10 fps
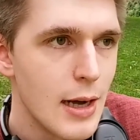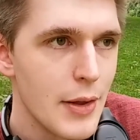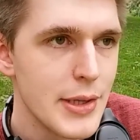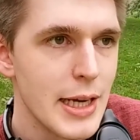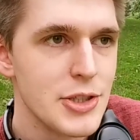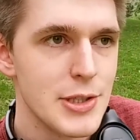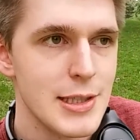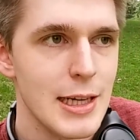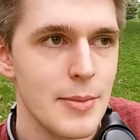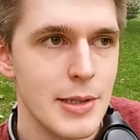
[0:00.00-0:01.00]
I think
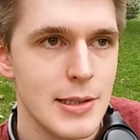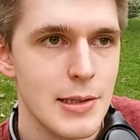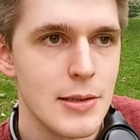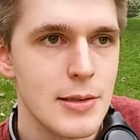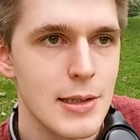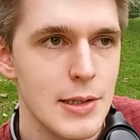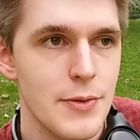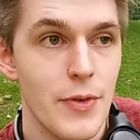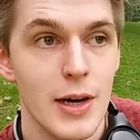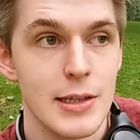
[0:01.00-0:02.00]
HOCgaming is
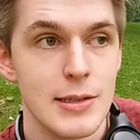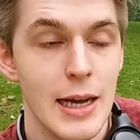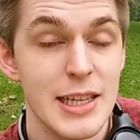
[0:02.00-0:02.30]
fine.